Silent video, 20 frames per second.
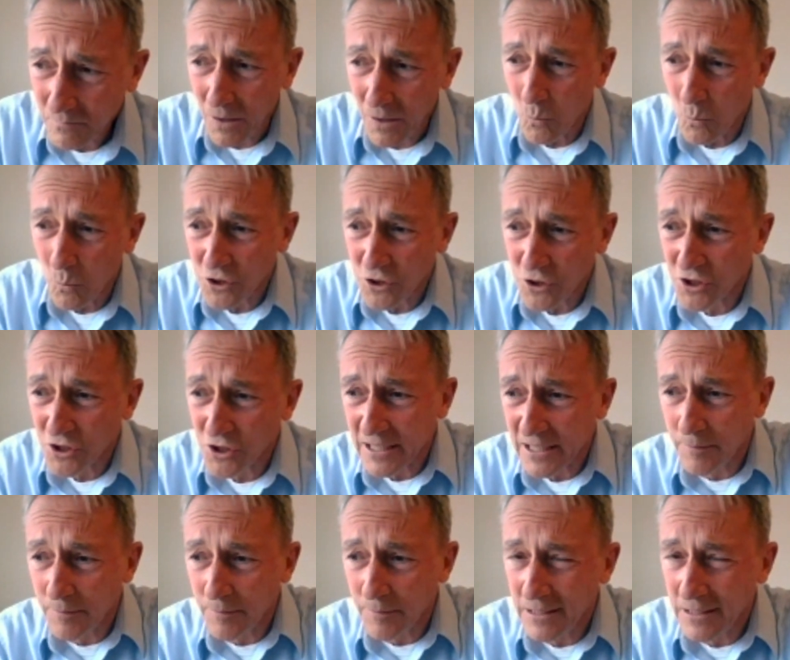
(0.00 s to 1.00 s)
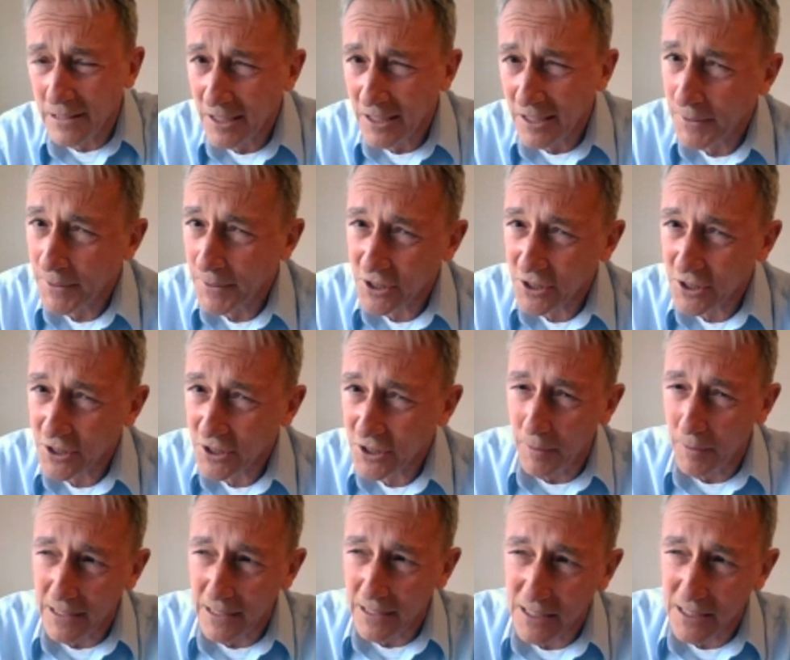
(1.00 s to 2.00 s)
which gave me a little bit of
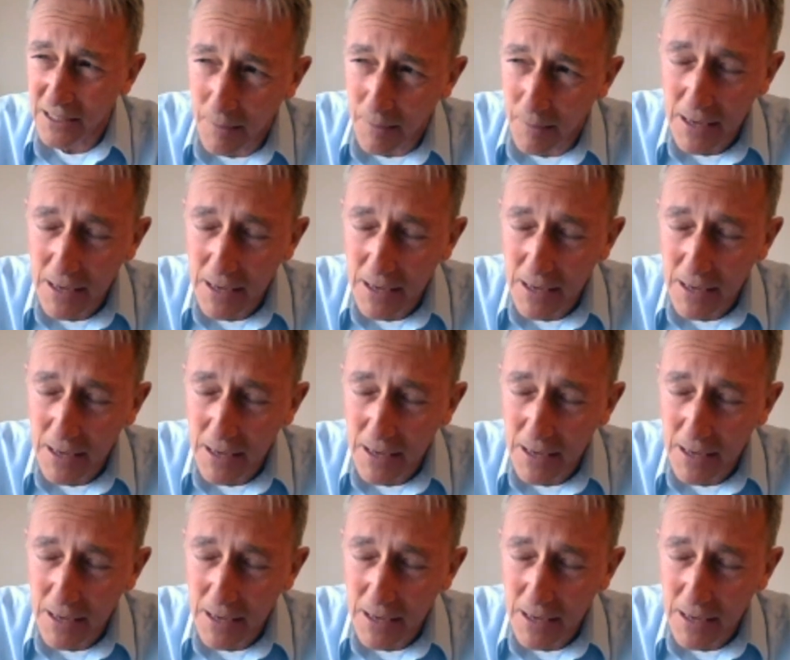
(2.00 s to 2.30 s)
turbine time.